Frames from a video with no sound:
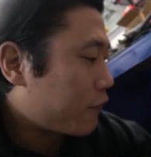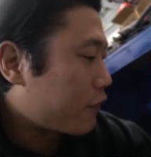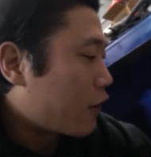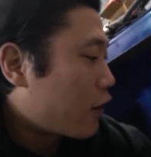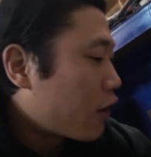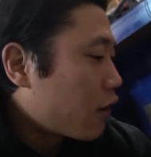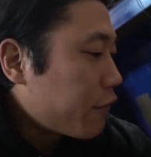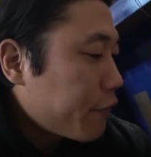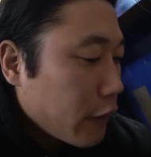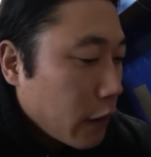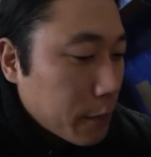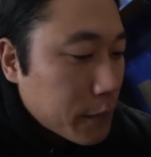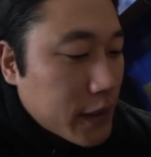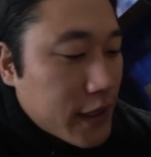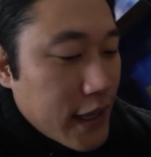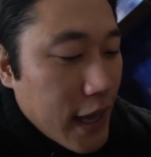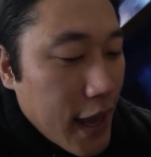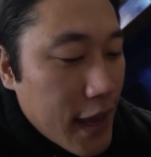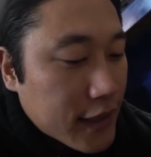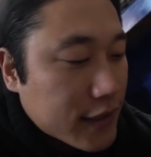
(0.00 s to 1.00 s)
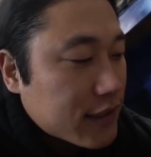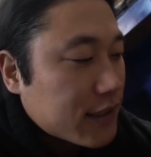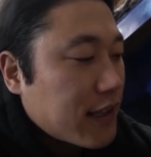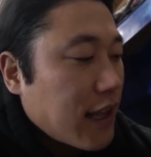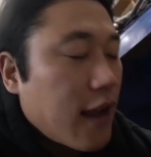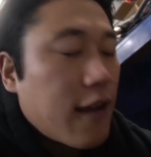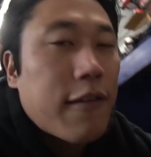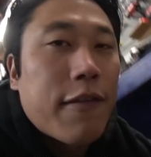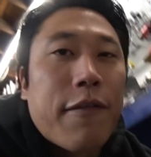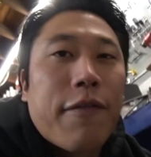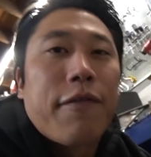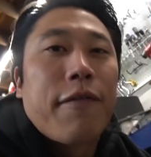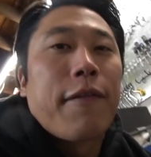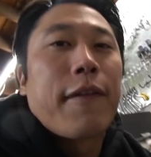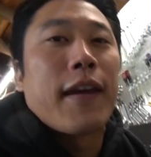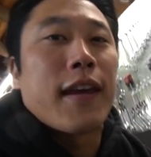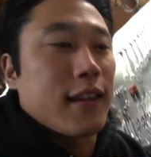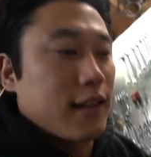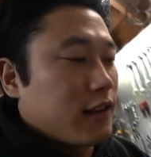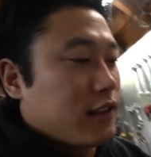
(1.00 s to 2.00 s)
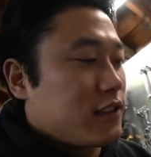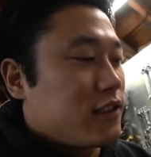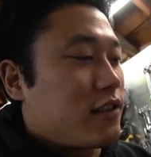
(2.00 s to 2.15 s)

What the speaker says: are from Gates that fit